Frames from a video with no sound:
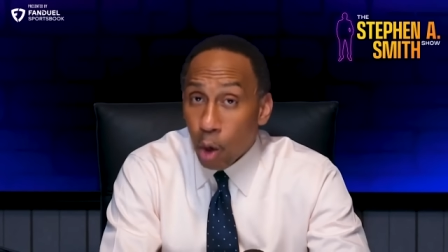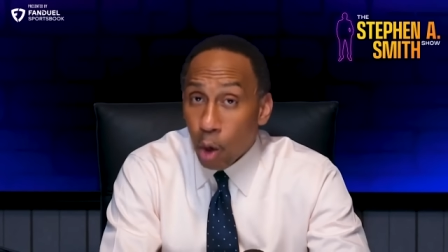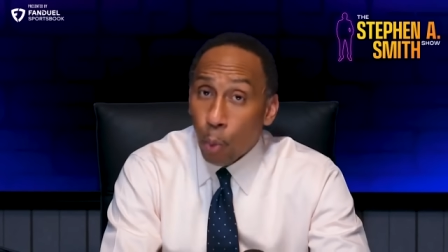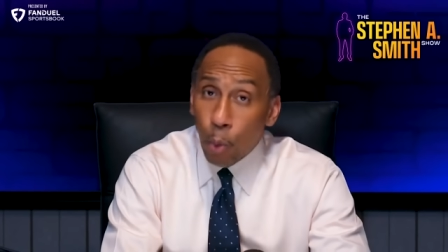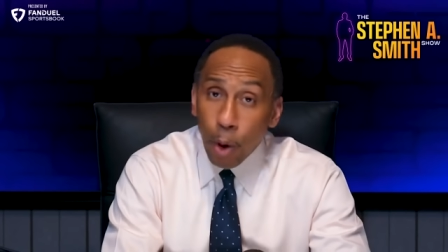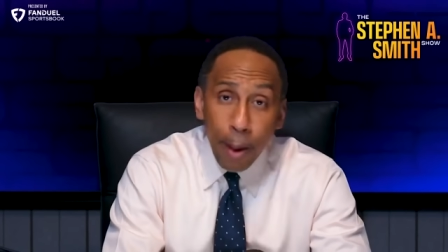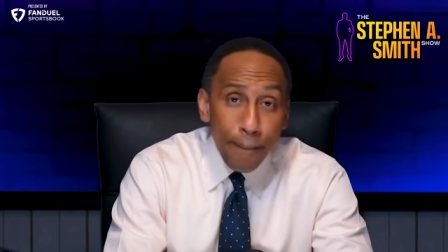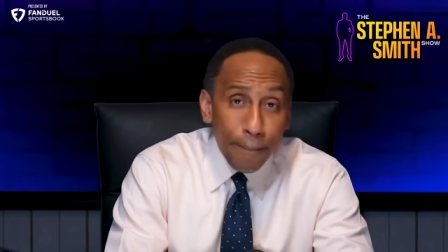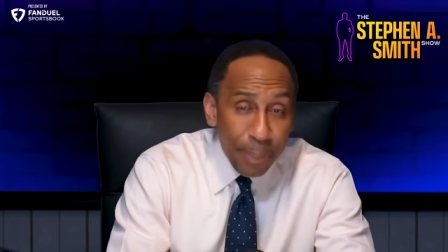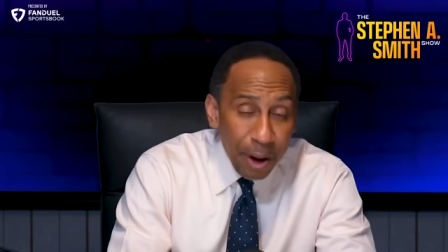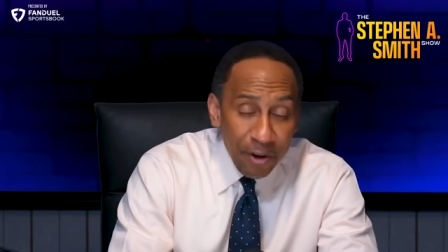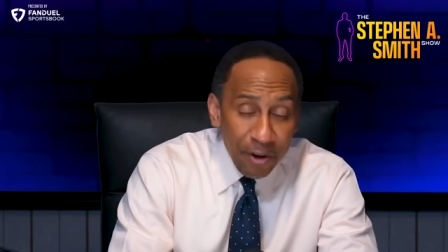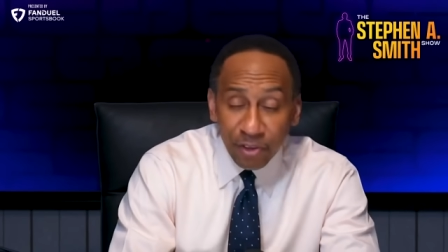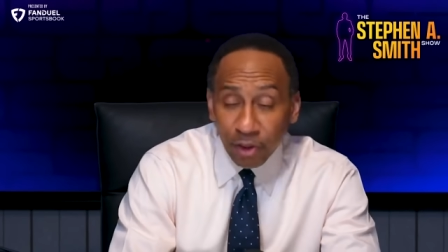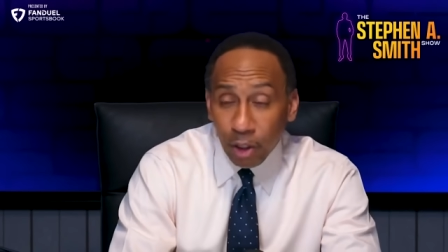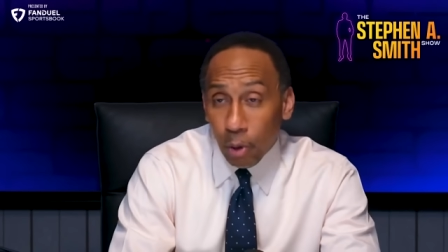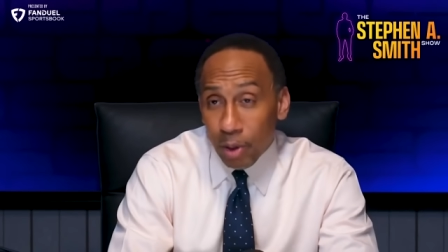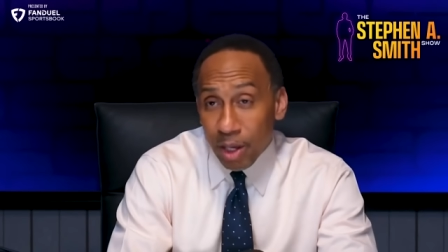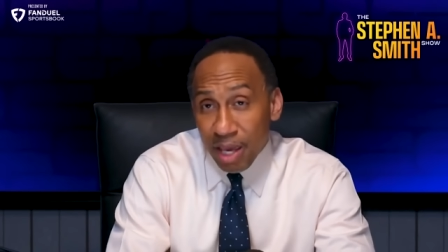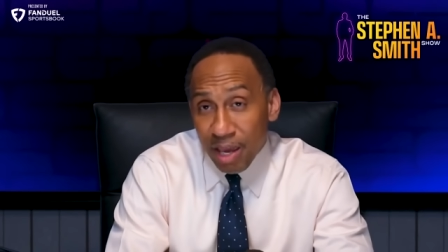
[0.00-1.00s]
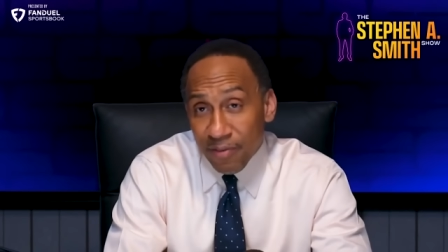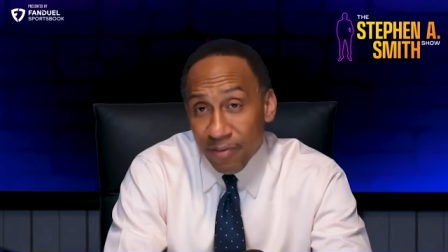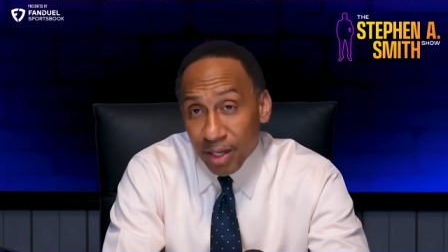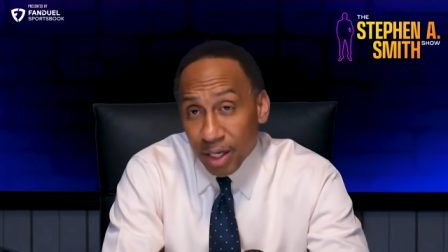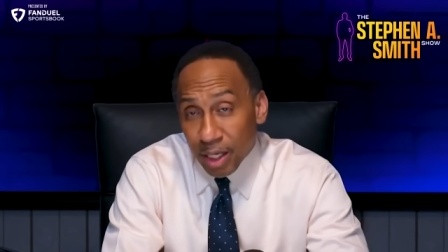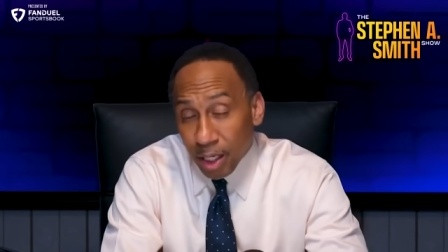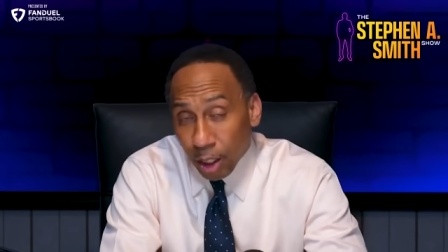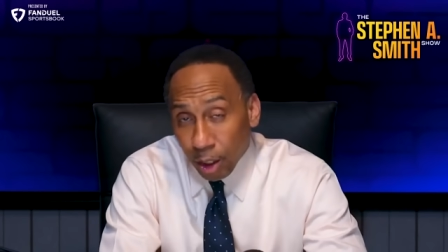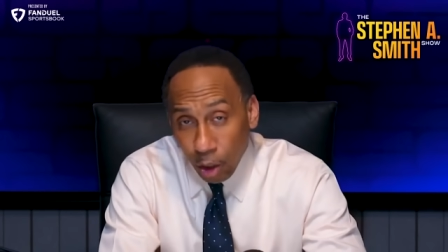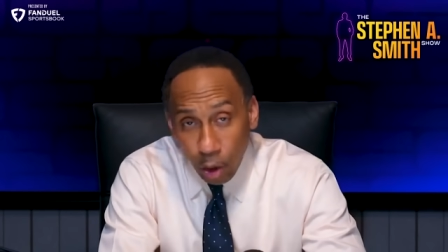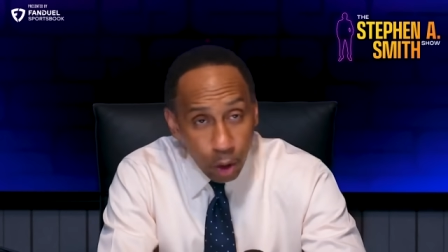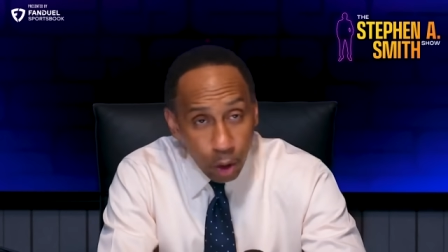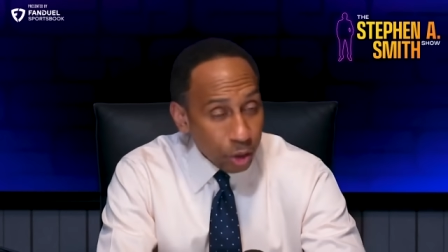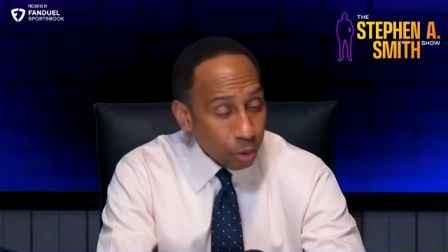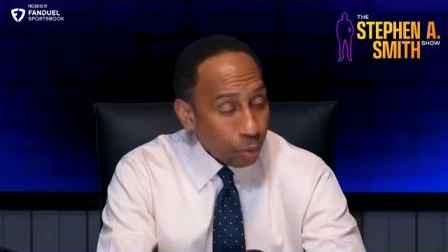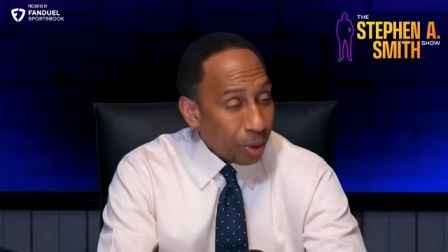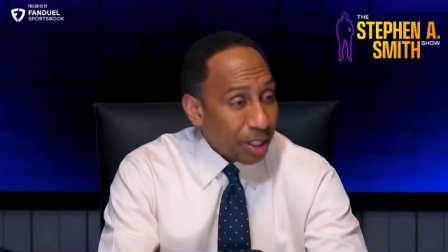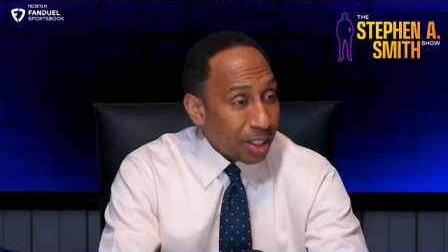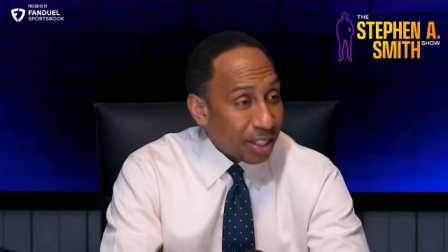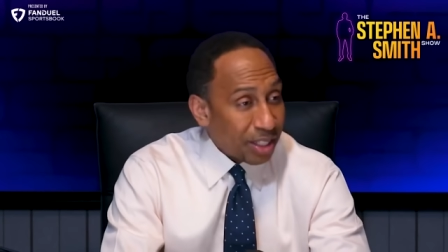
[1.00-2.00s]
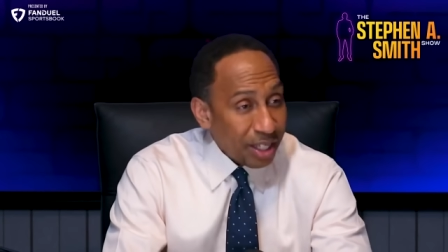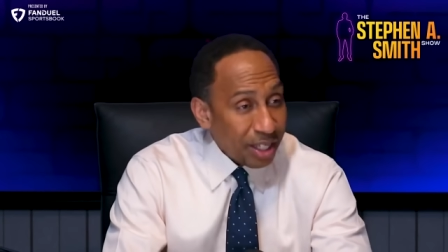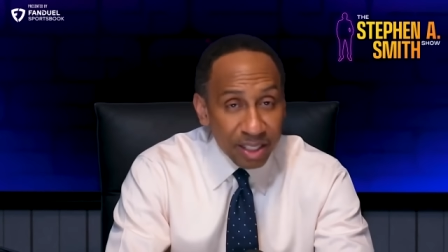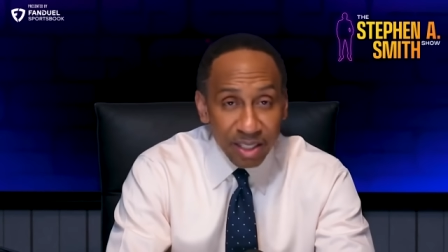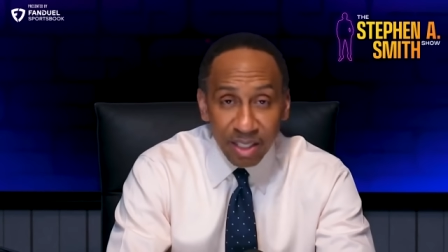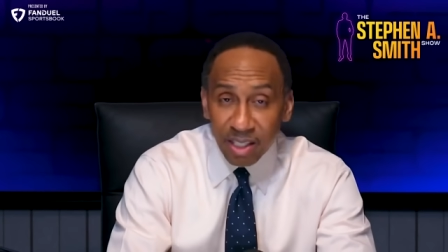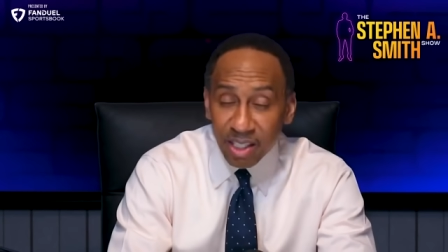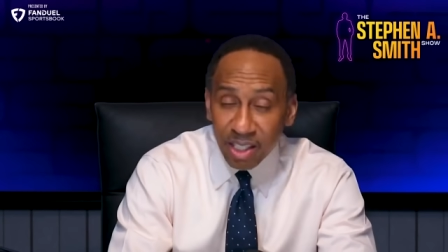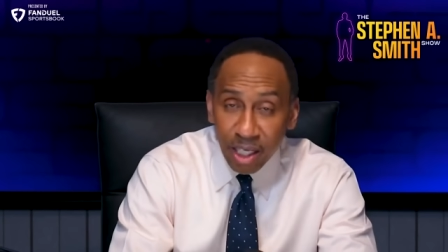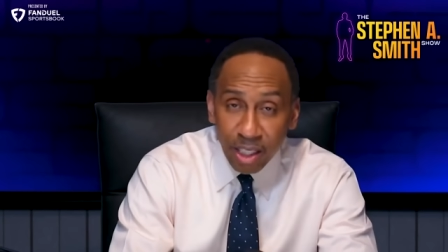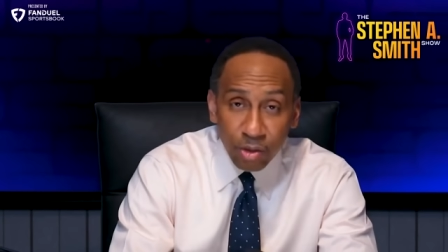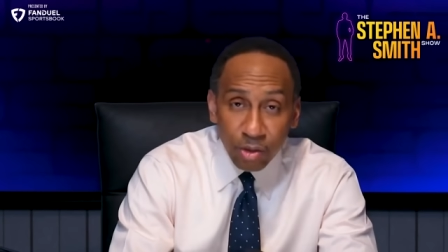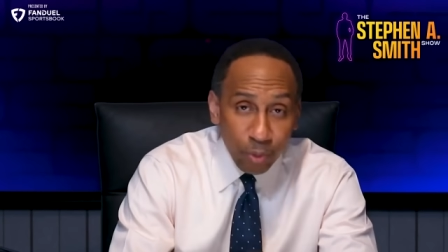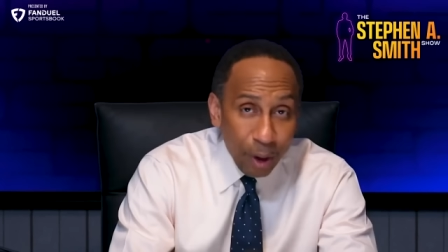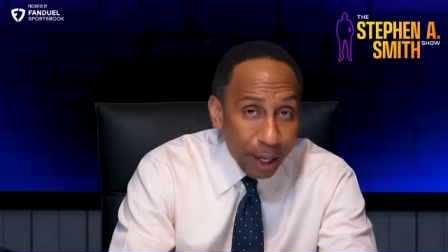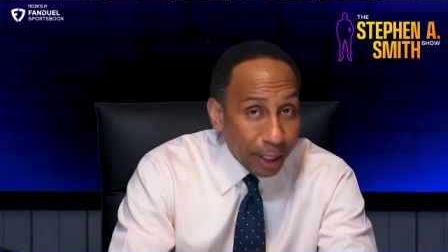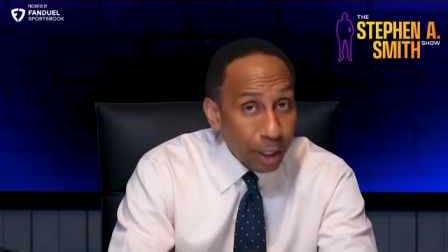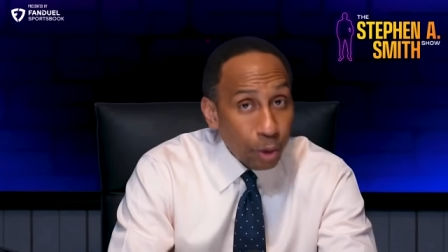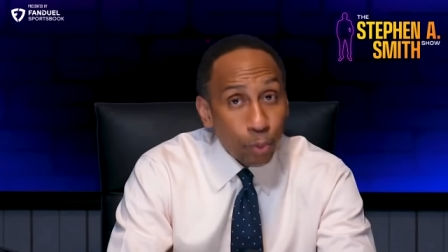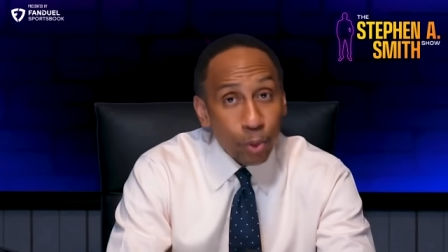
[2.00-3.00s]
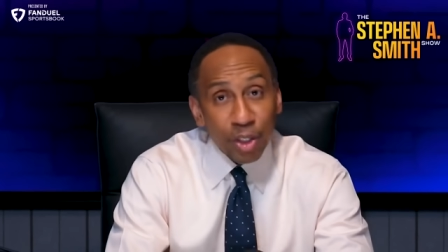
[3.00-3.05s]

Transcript: with Buffalo, even in a loss, with a 6-6 record,